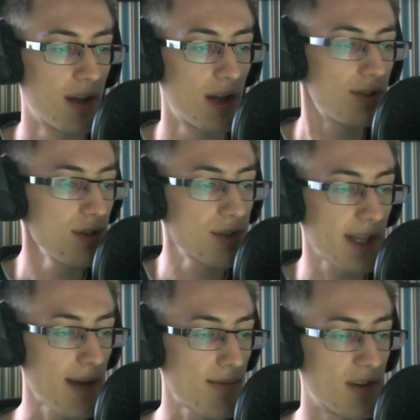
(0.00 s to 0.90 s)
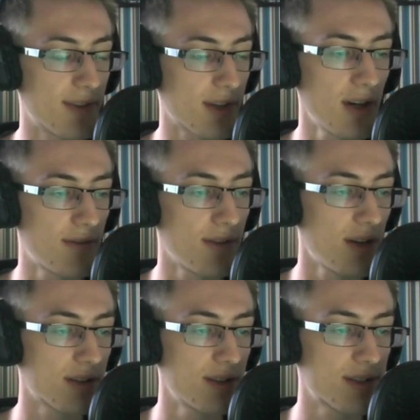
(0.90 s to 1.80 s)
Use the camera. If you got a
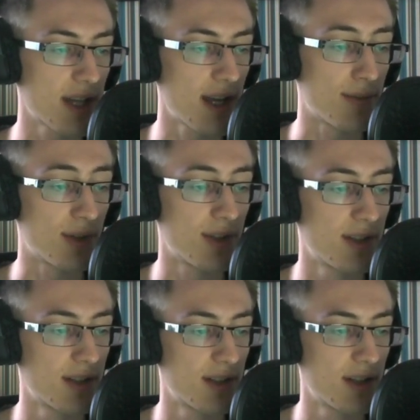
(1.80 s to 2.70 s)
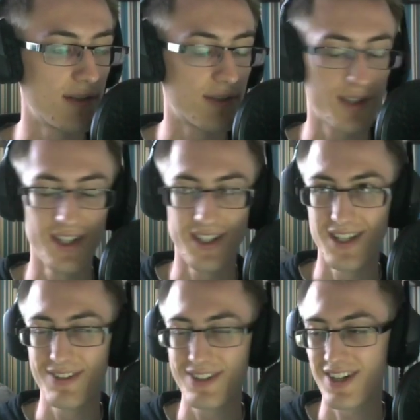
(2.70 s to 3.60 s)
vlog, use the camera. If
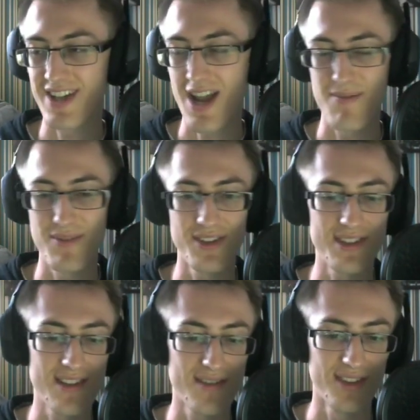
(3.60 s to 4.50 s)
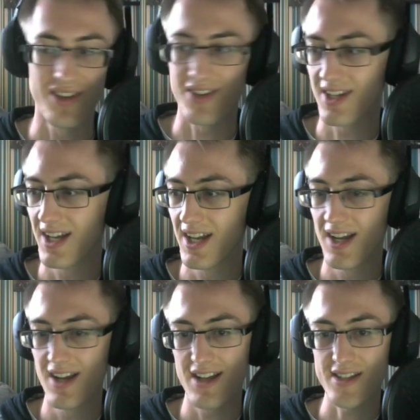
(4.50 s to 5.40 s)
you got a camera, use it to vlog.
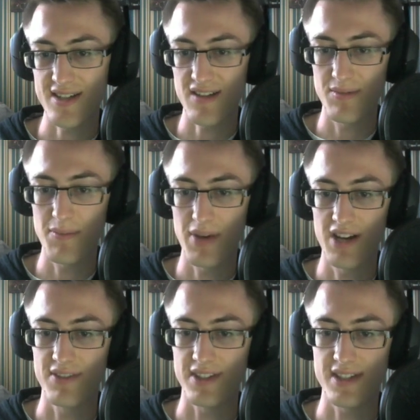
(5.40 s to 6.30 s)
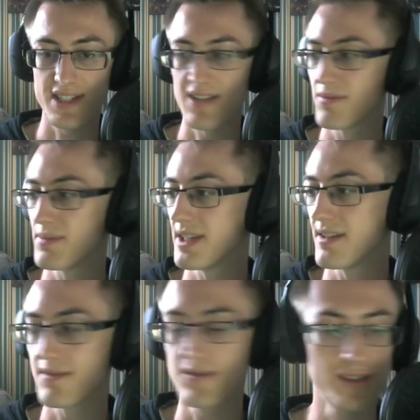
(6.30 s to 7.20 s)
It doesn't have to be perfect. It doesn't have to
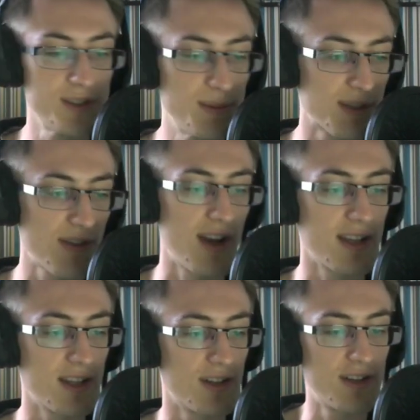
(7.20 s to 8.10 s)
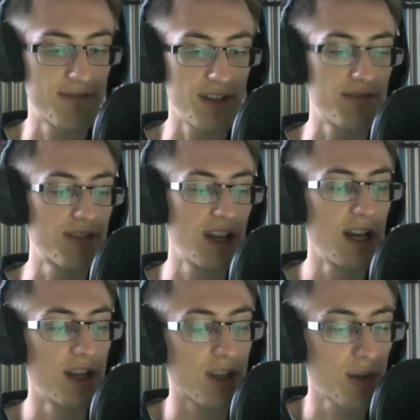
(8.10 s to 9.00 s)
be super great. You know, if
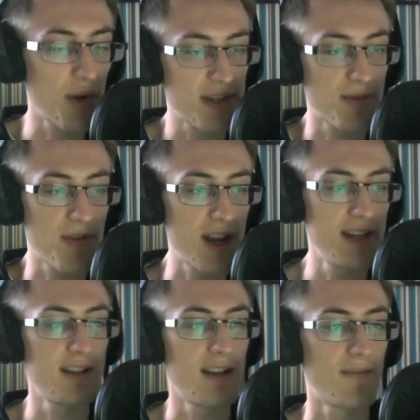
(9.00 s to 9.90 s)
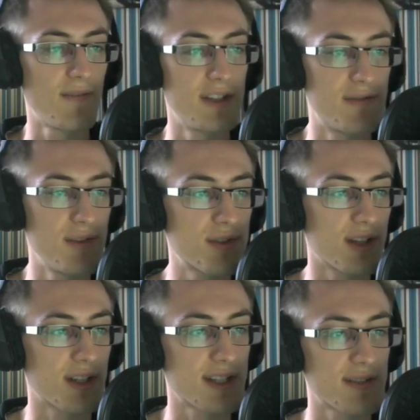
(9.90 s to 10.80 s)
you can always upgrade in the future,
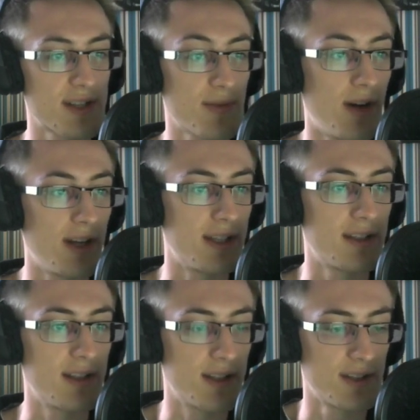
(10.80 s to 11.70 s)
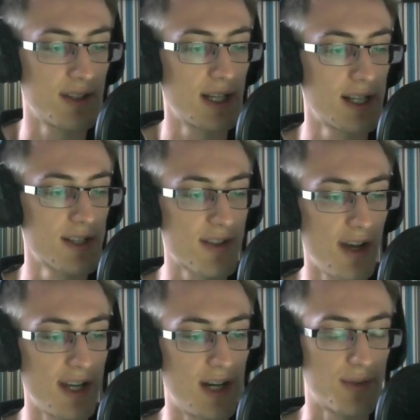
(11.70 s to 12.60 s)
because that's what I did. You know,
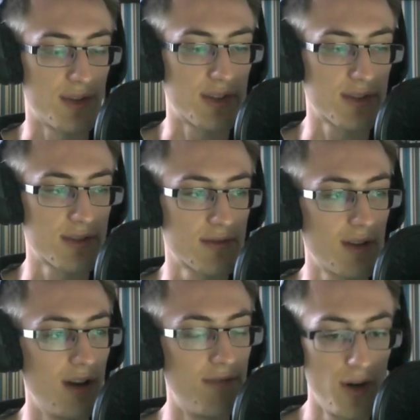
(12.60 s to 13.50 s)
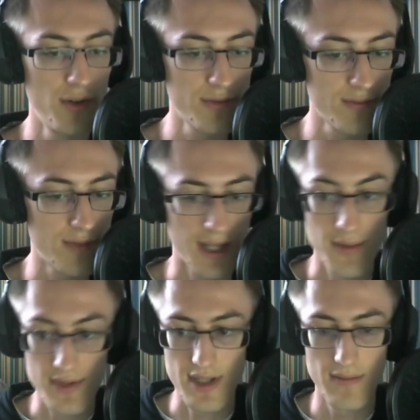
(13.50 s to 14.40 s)
started out with a phone and that
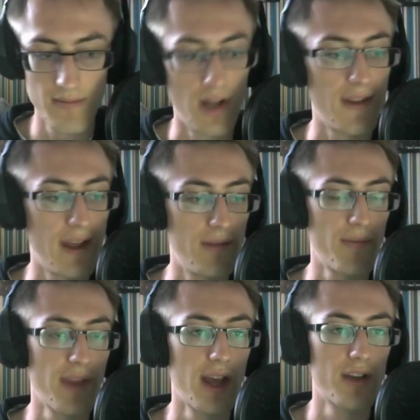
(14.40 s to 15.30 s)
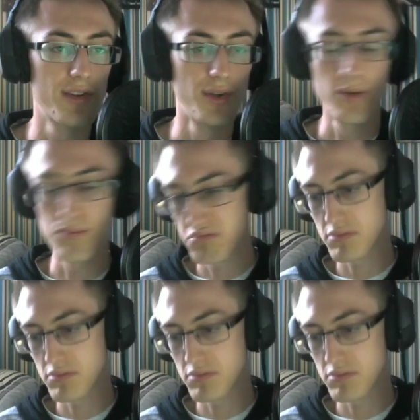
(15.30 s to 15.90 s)
was it, and then thought,